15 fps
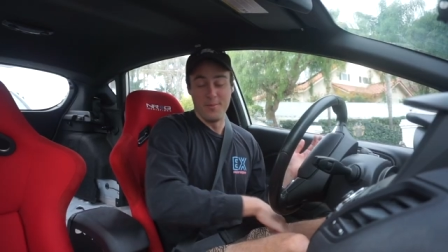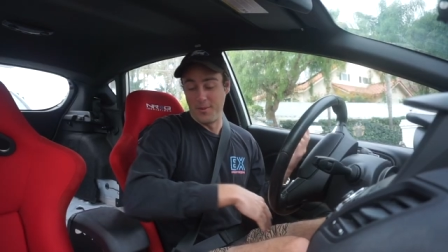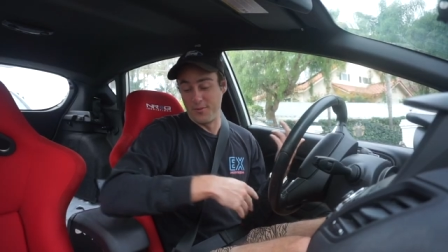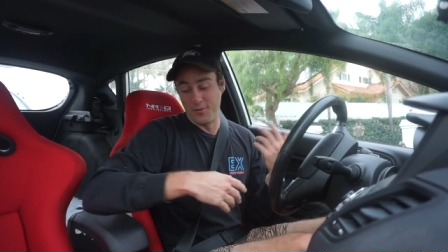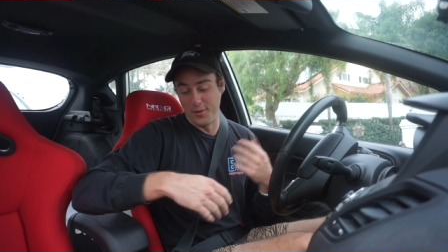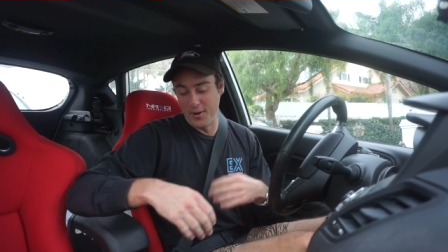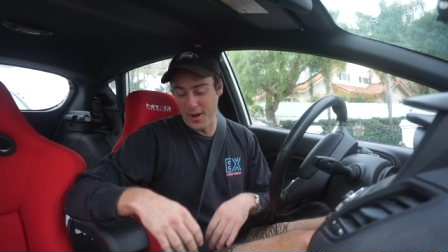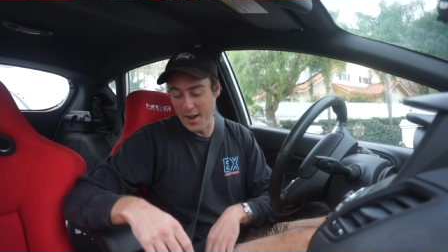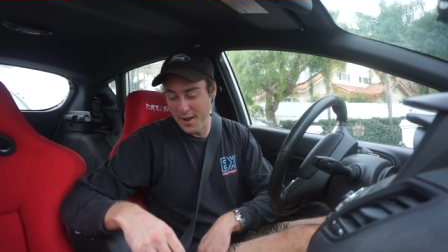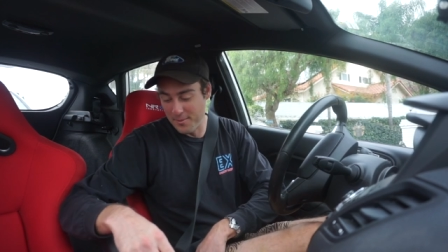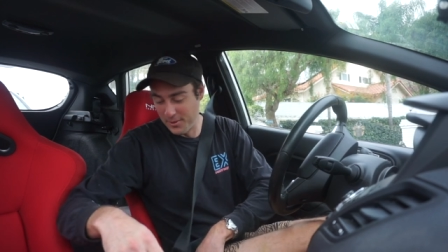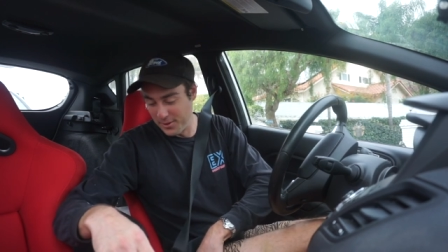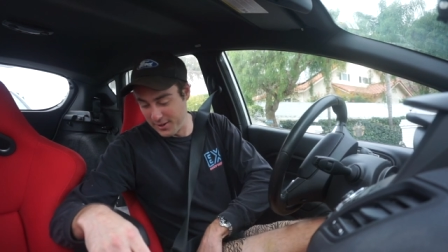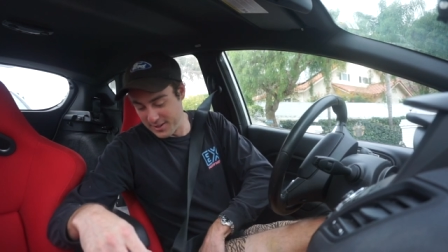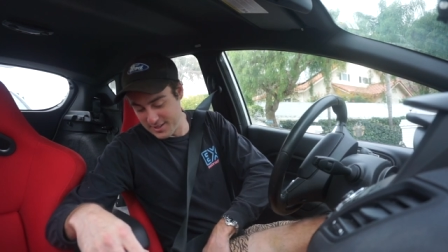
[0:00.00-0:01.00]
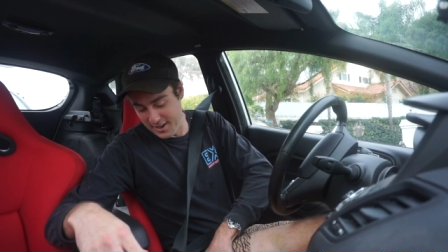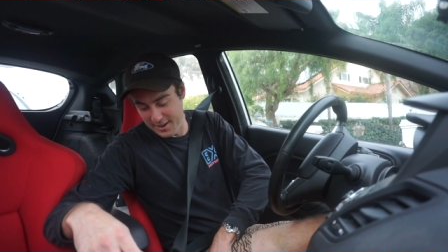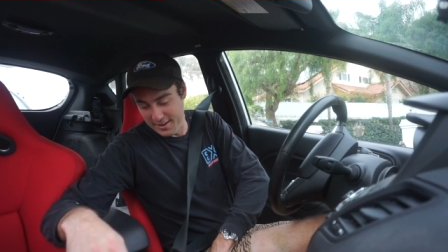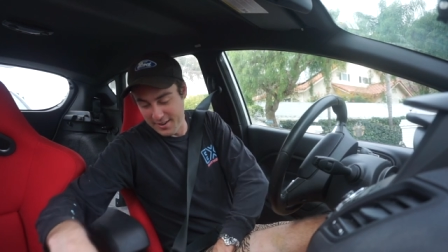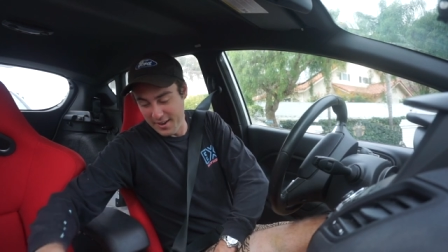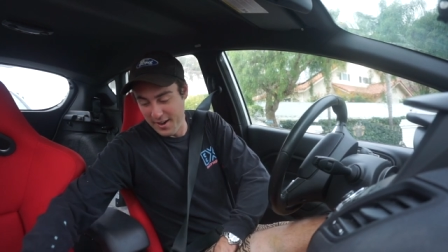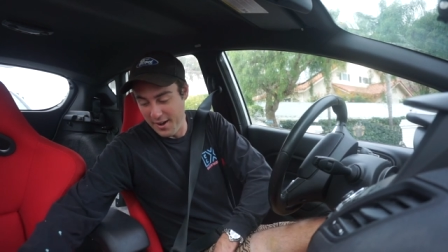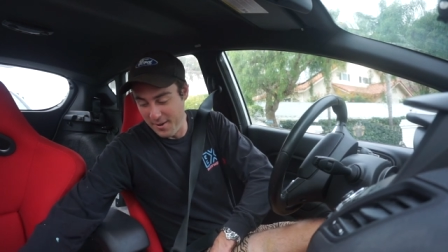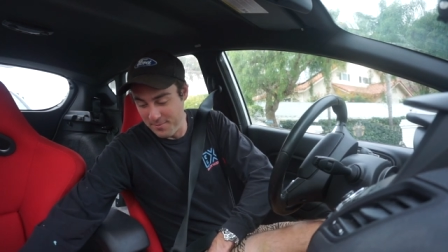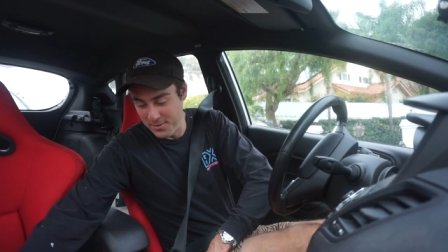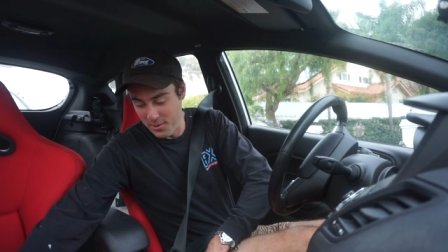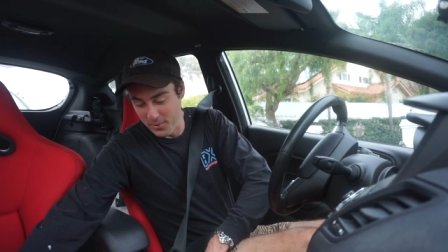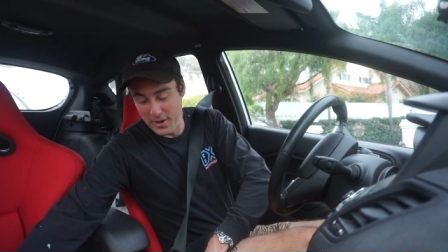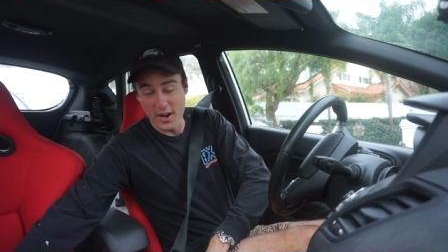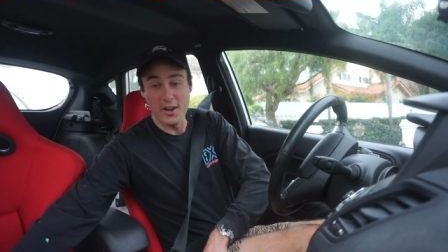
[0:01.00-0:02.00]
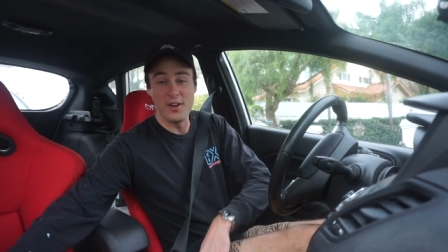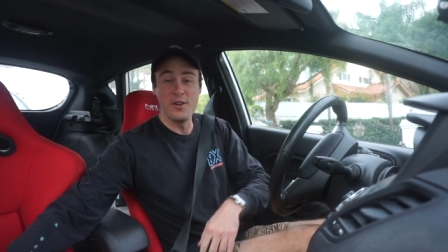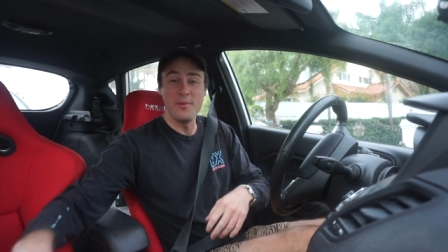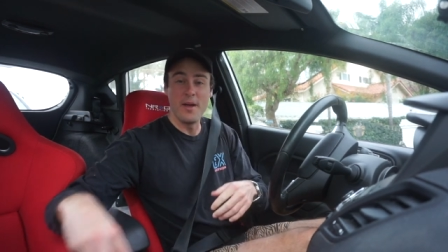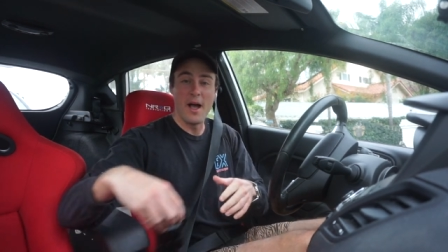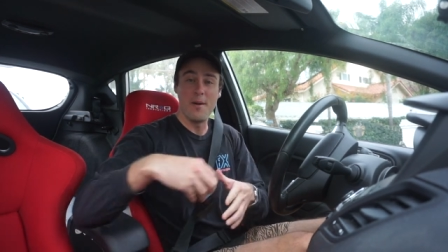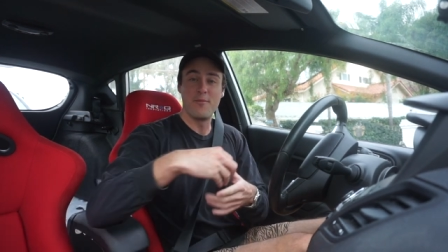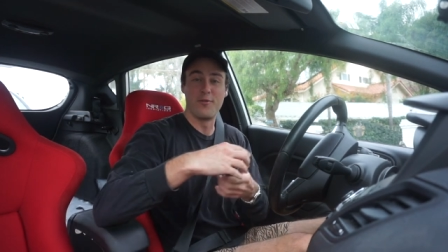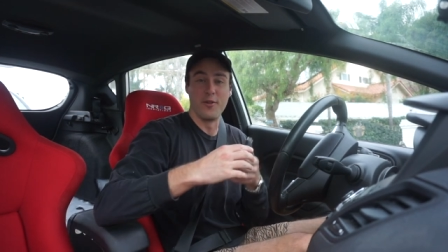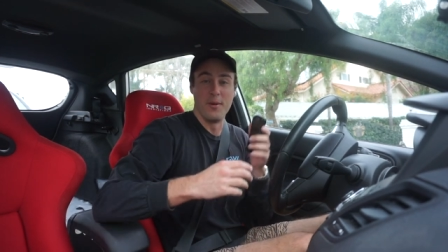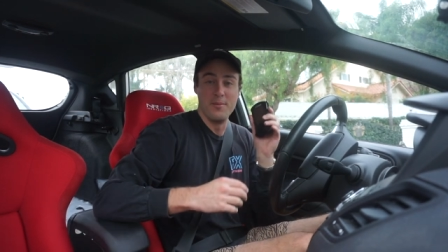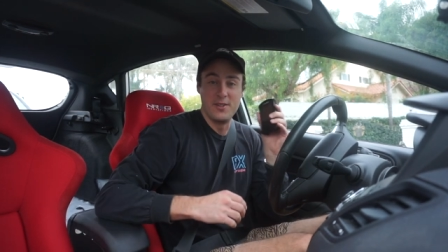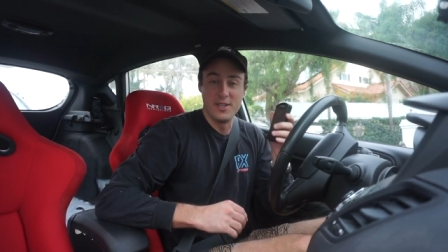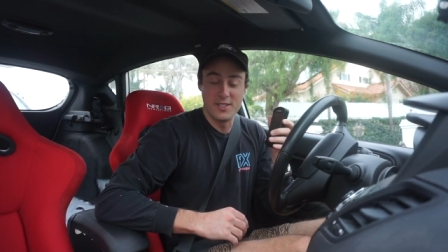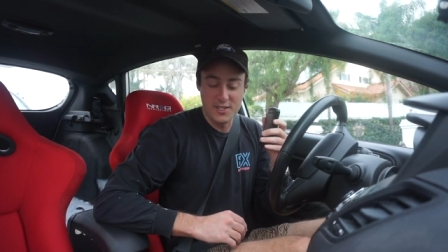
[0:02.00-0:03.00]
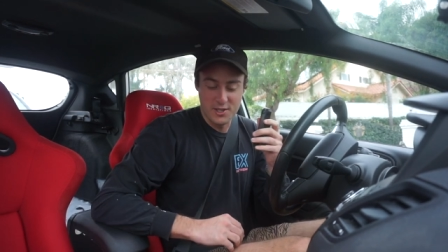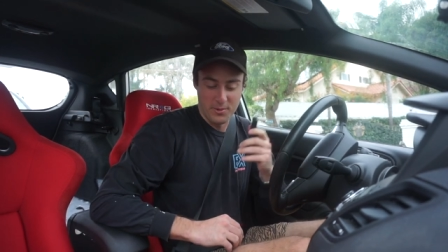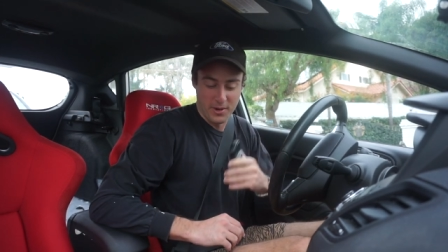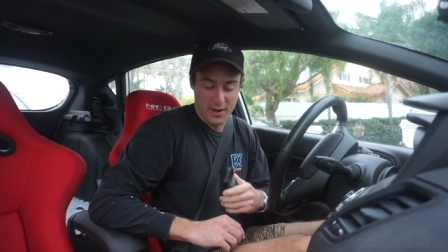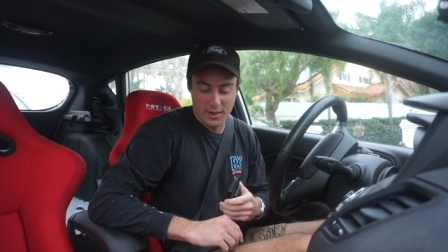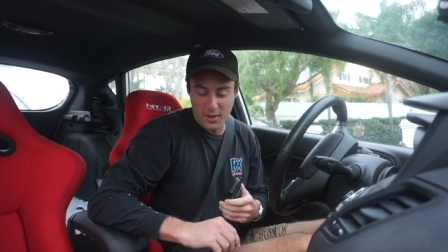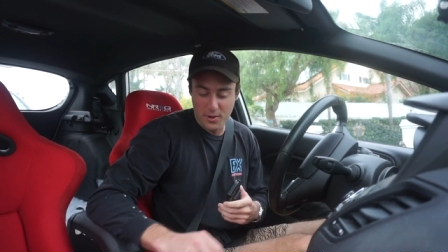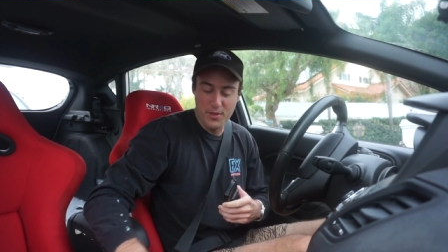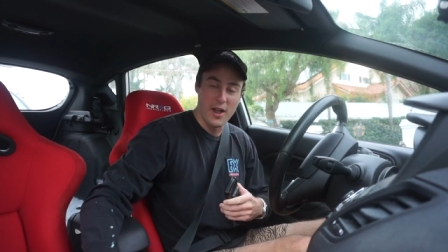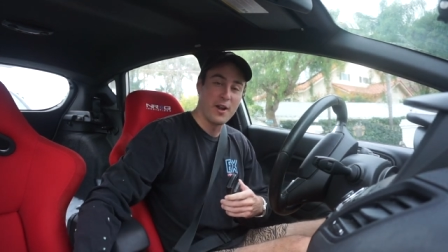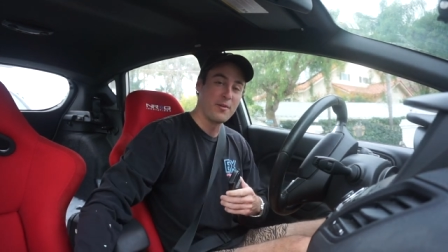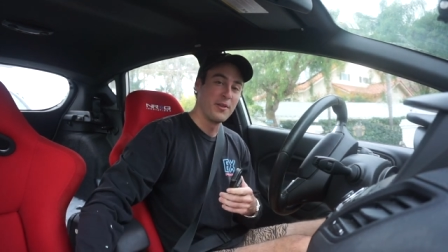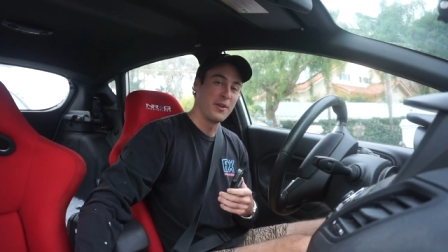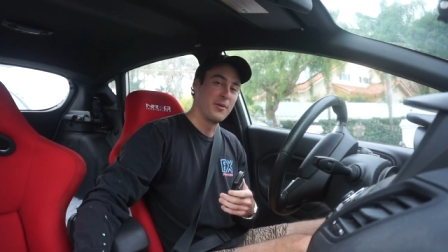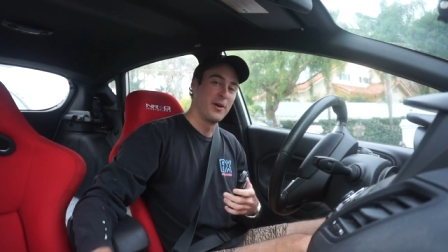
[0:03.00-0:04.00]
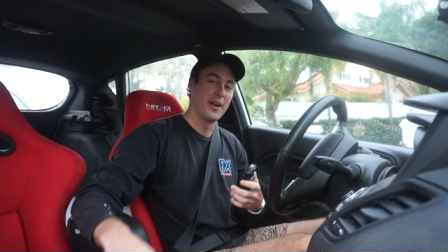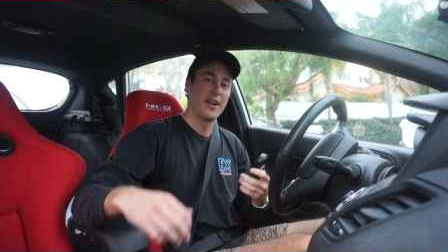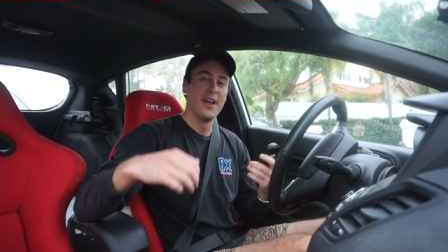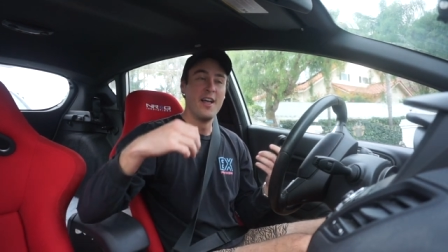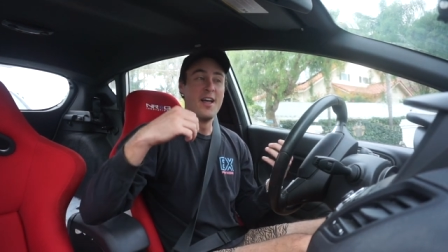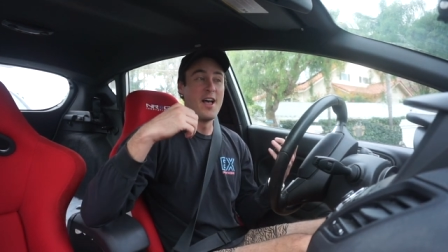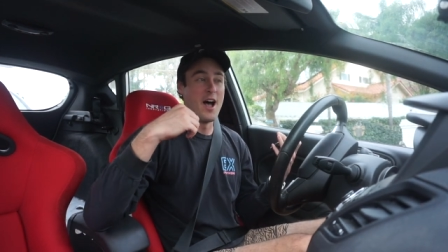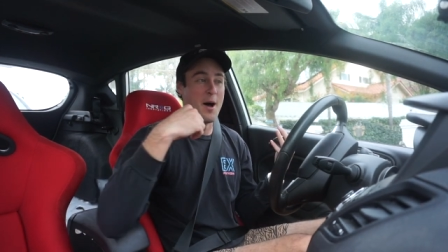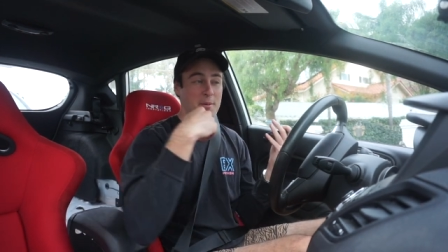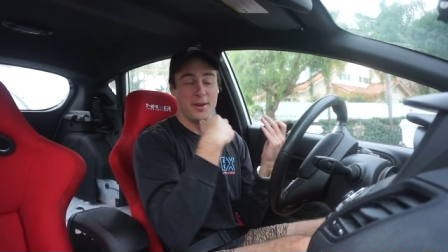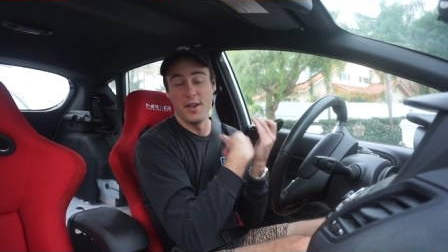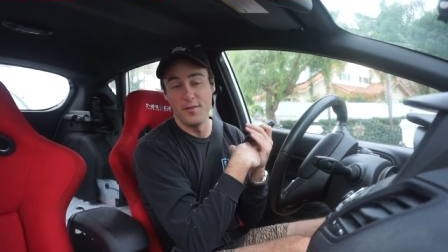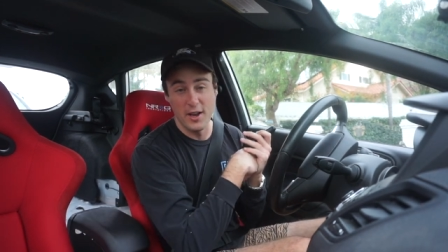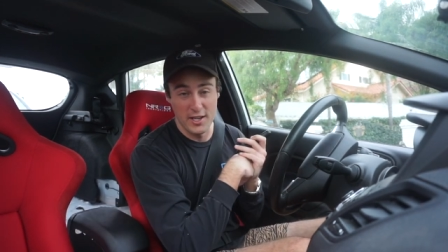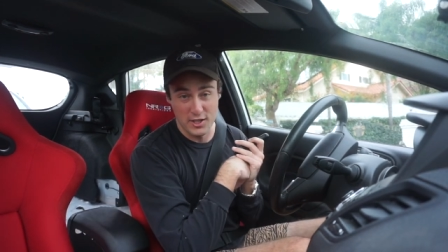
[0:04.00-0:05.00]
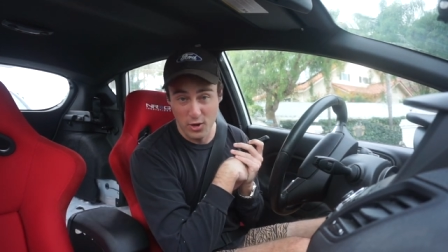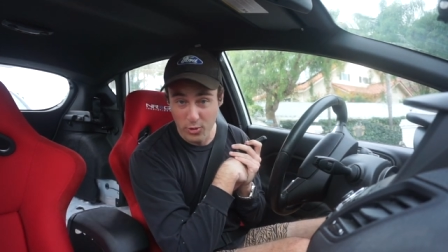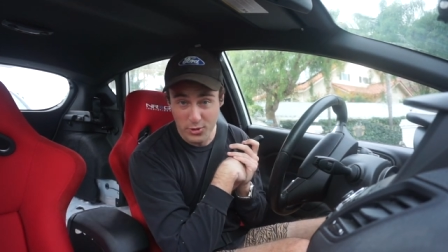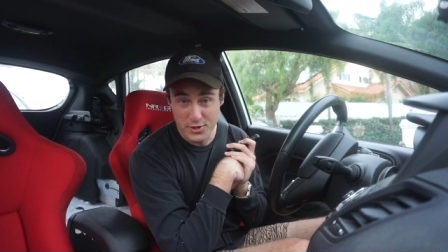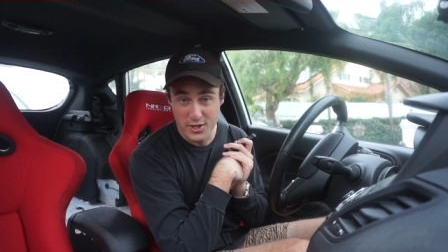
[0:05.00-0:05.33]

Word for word: but for real, I am really excited. Um, we got a new map from Dizzy, so we're gonna load that in really quick. I'm gonna give you guys a cold